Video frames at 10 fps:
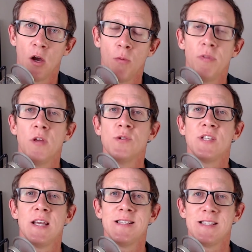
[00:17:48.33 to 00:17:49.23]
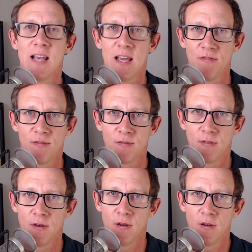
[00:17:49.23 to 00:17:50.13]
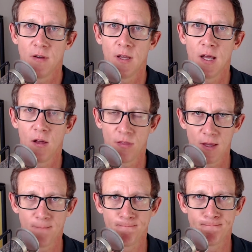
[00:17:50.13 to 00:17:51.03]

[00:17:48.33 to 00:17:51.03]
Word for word: I hope that you stay safe and healthy.